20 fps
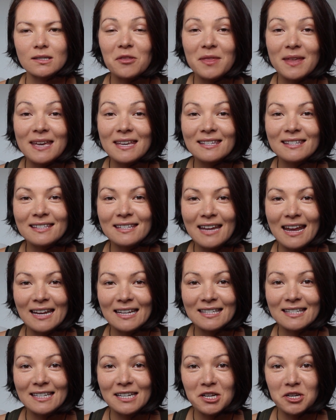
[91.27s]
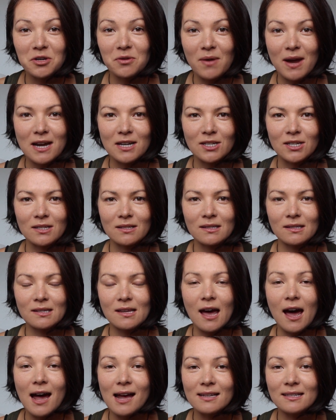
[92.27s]
These 10
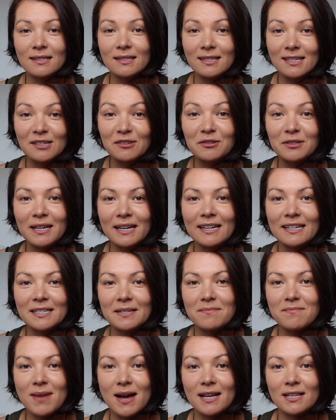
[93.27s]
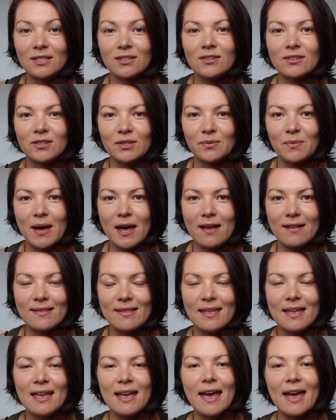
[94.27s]
situations, I still need to master as well.